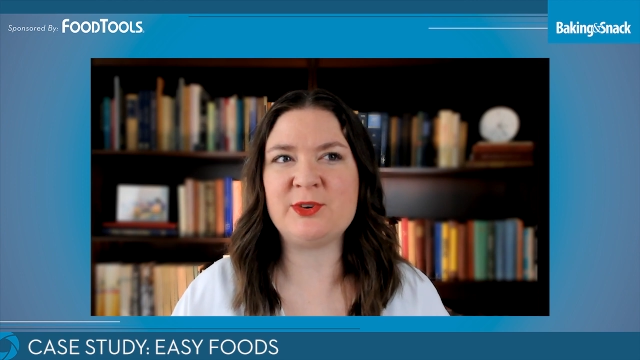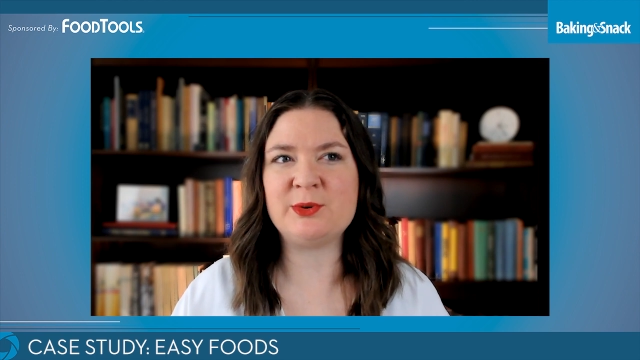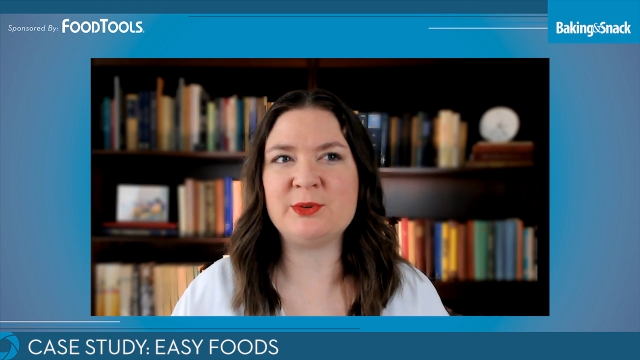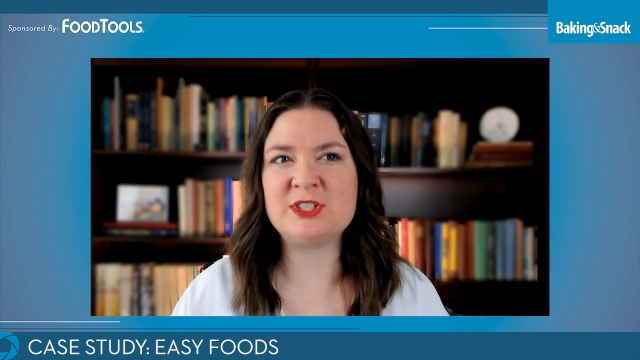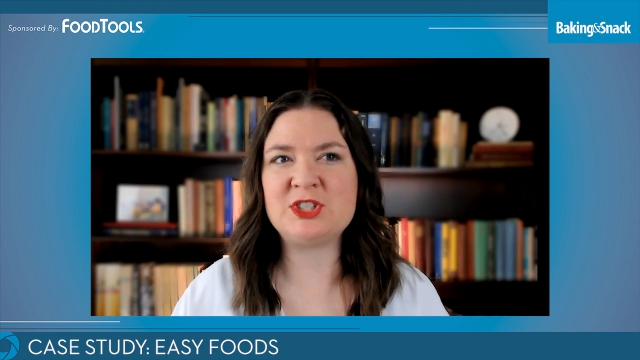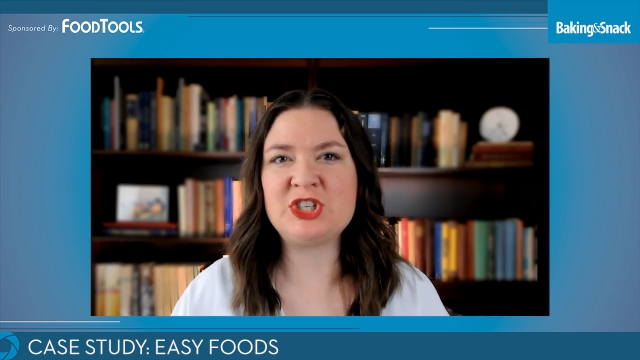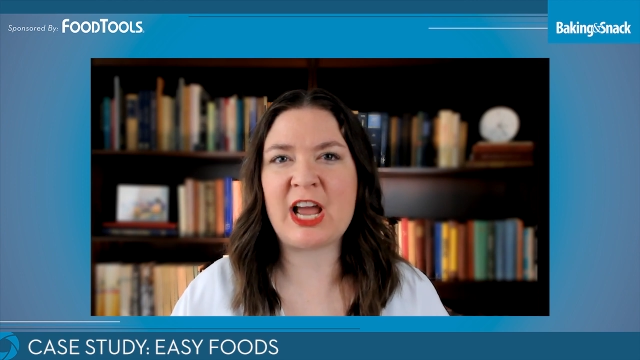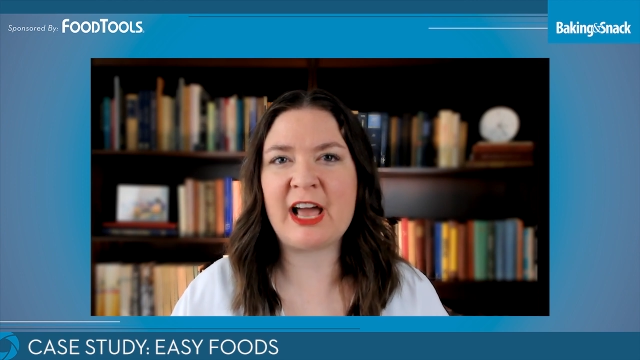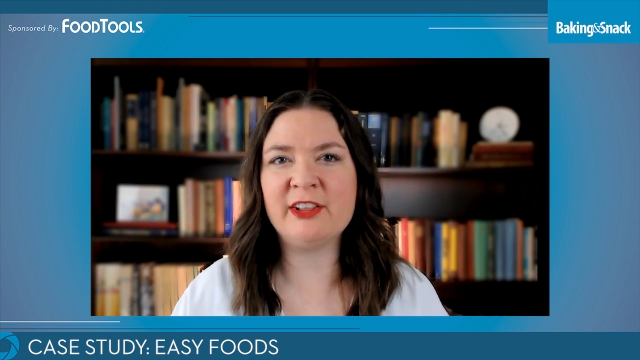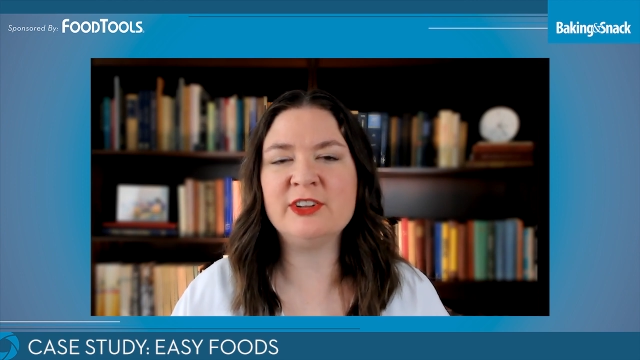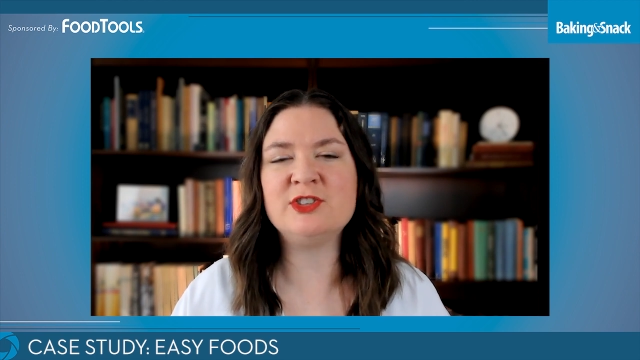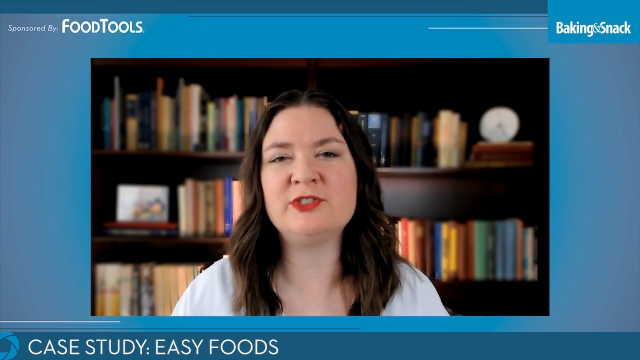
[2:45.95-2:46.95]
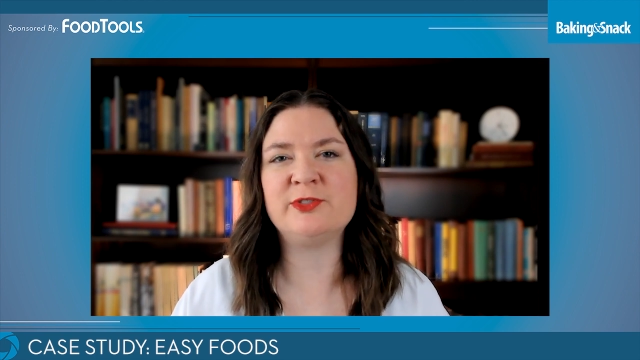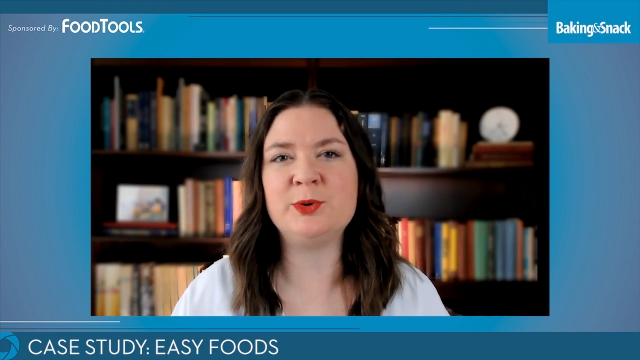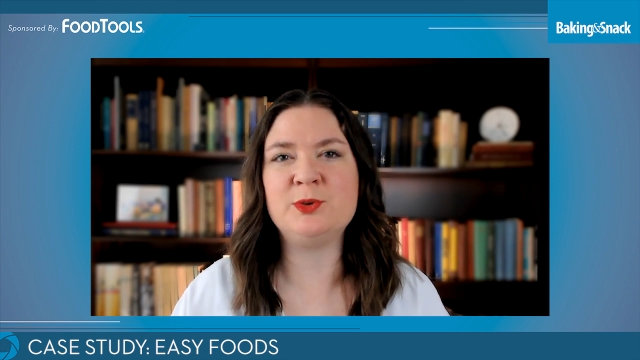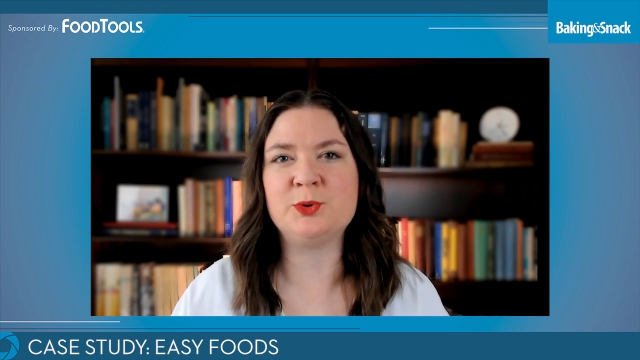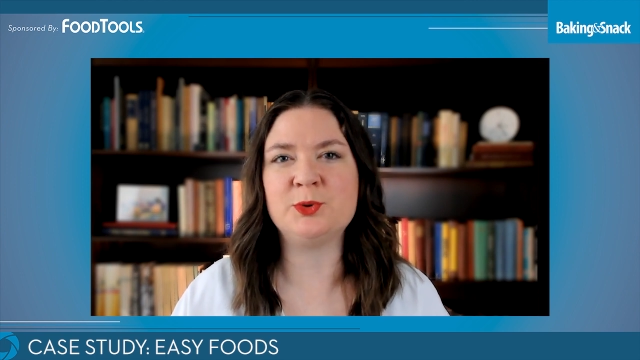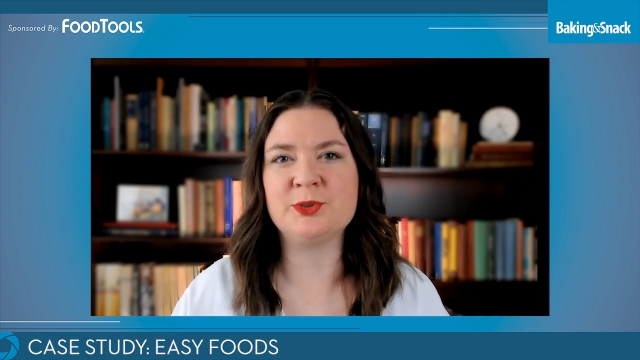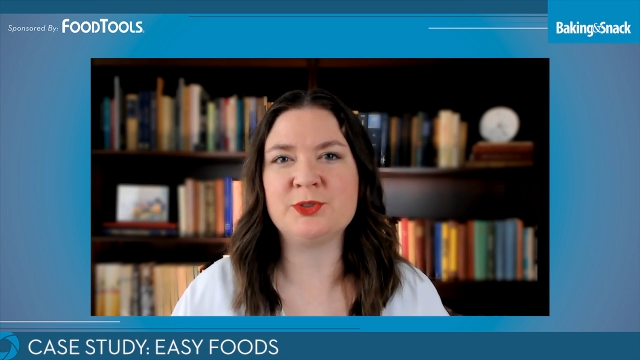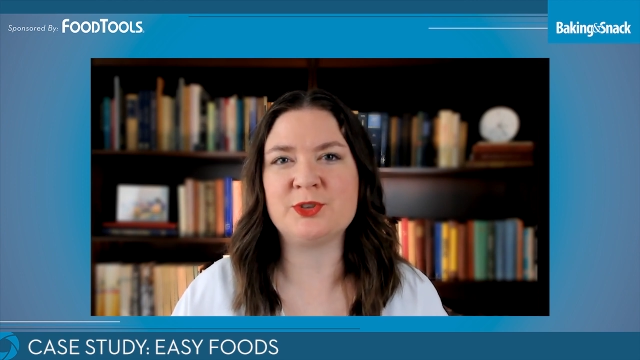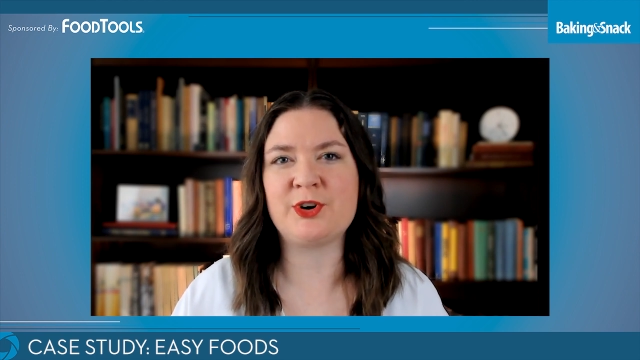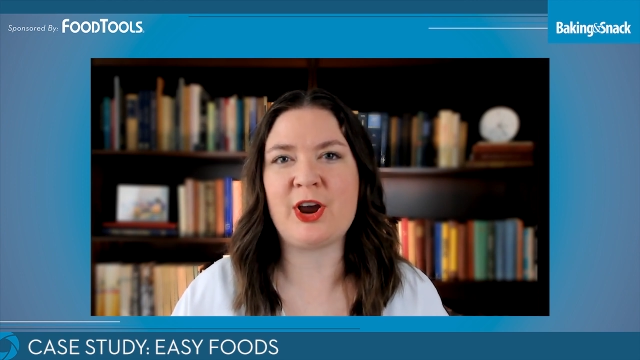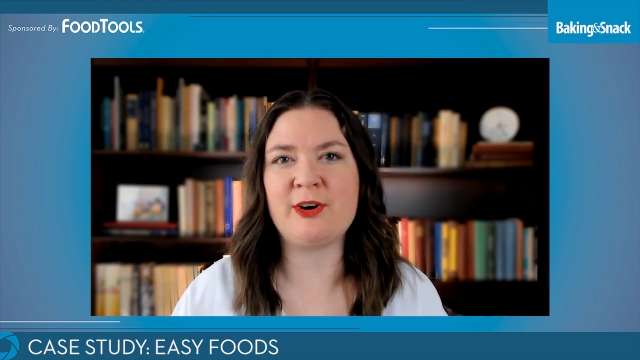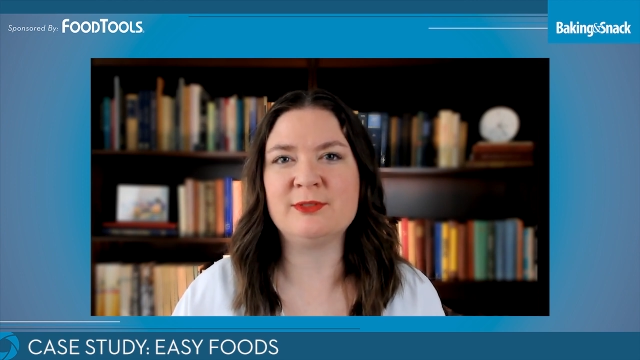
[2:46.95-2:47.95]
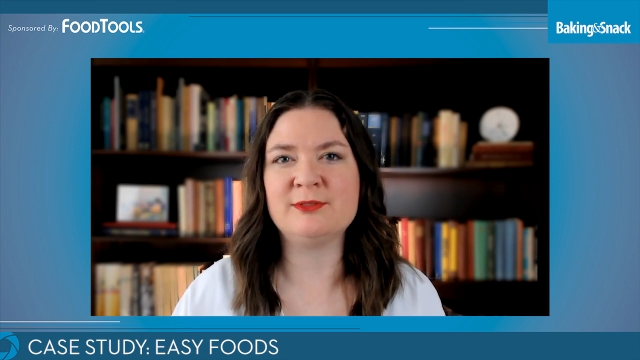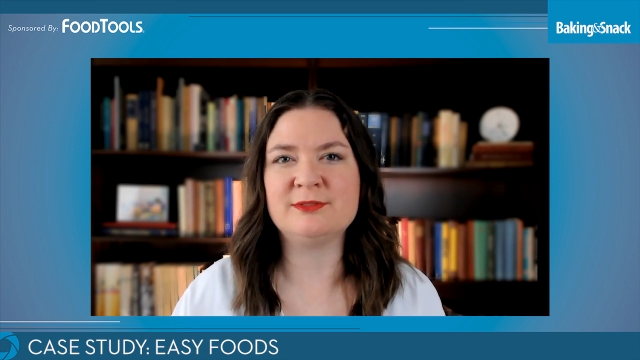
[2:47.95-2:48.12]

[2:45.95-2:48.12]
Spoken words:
Foods challenged FoodTools to grow?